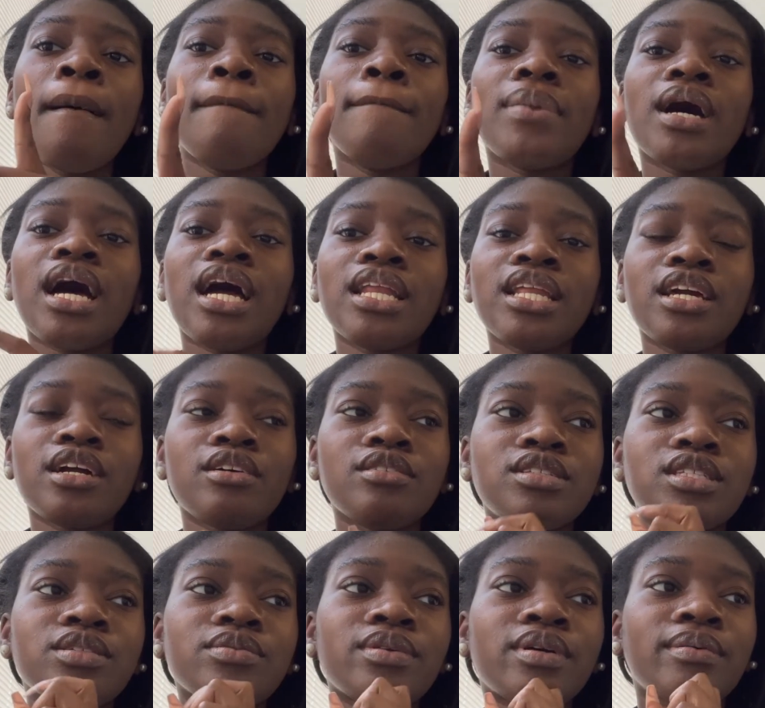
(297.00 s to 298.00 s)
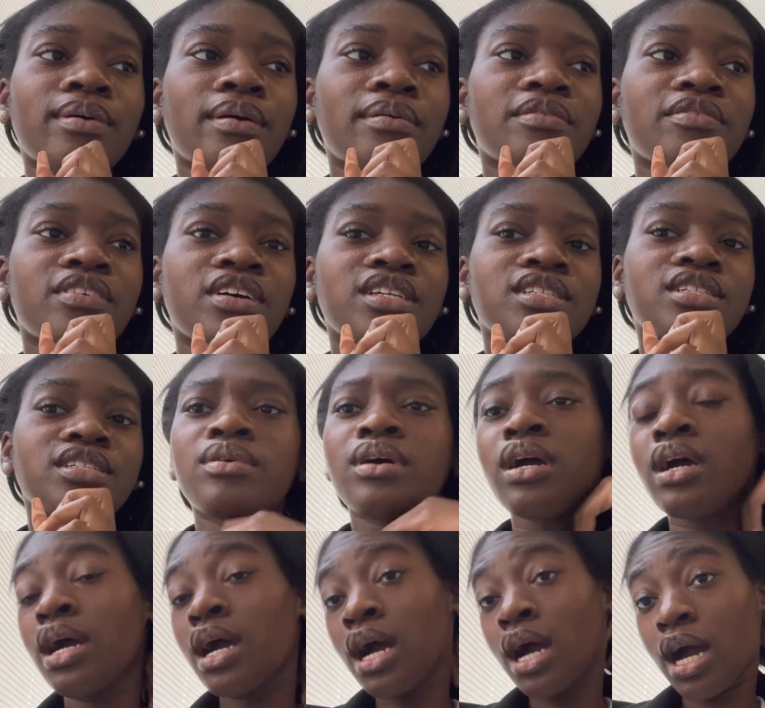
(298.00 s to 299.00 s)
but I need to go see one of my professors.
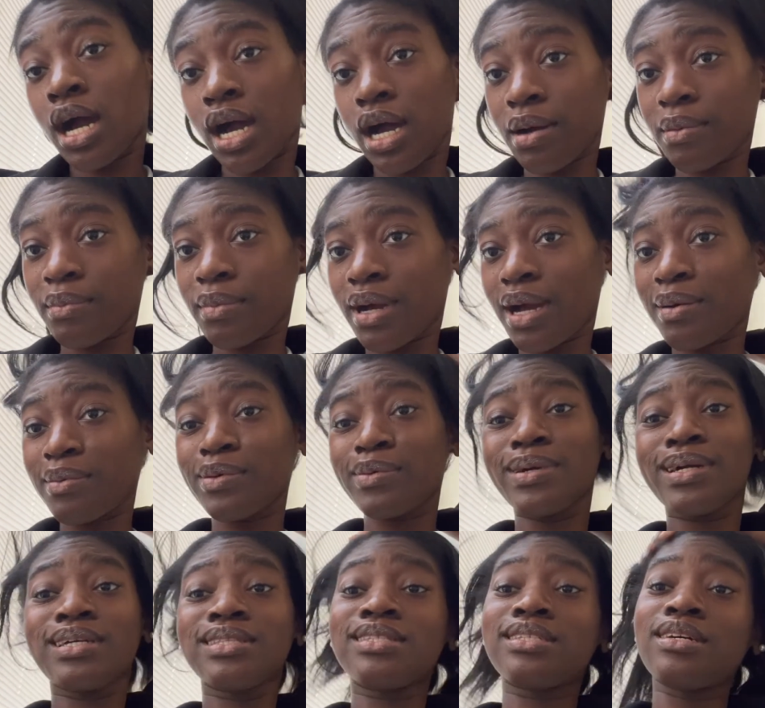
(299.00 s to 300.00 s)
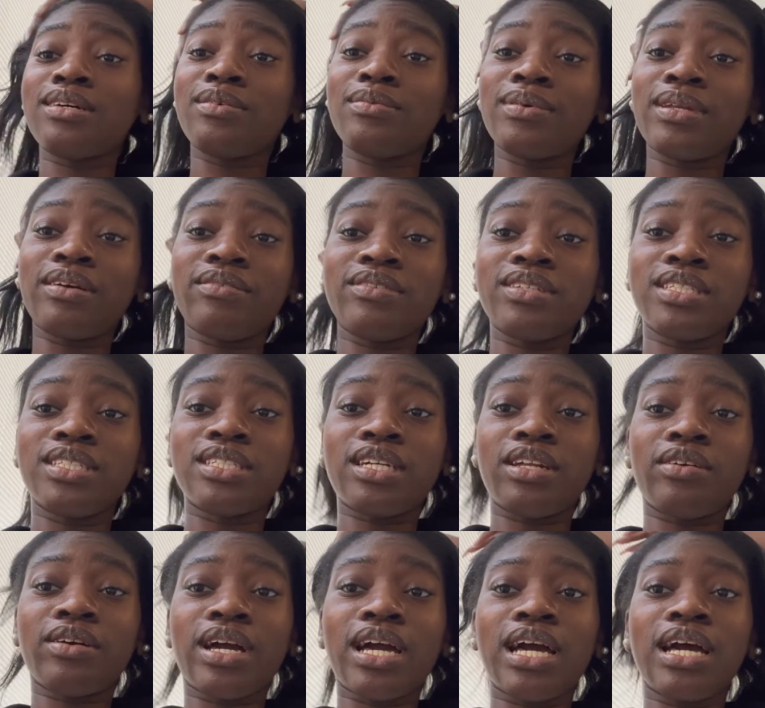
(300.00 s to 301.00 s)
I'm gonna wait until whenever the
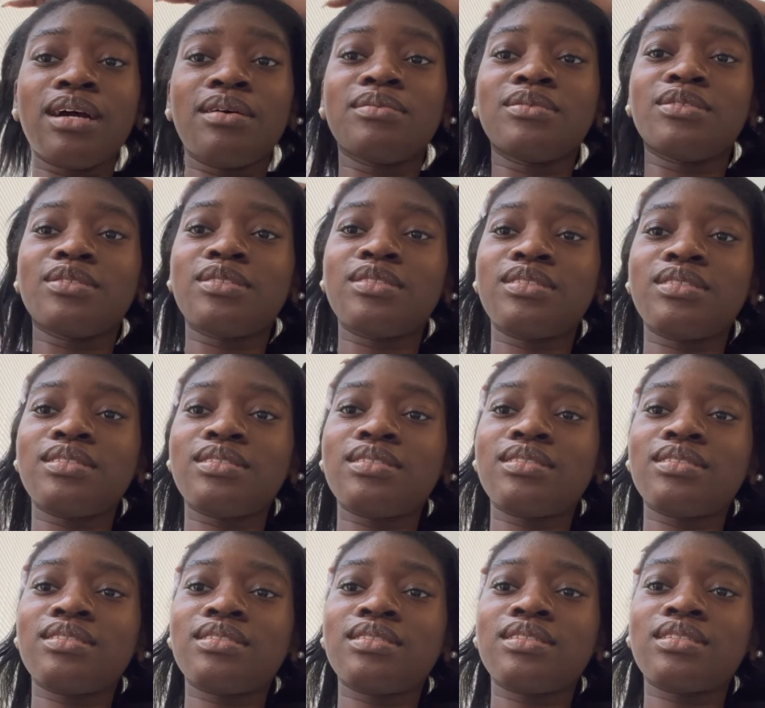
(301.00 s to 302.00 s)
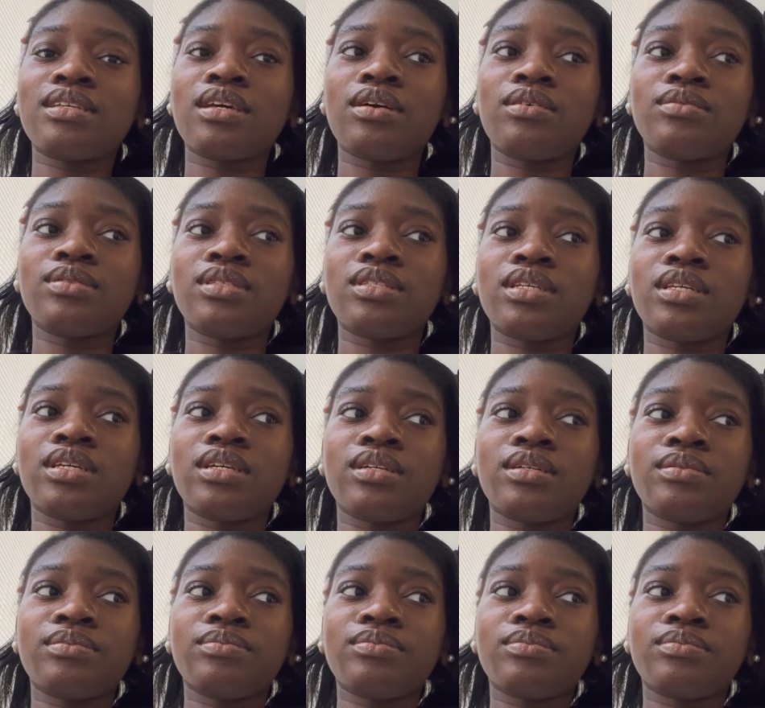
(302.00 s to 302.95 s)
shutter comes to go see him.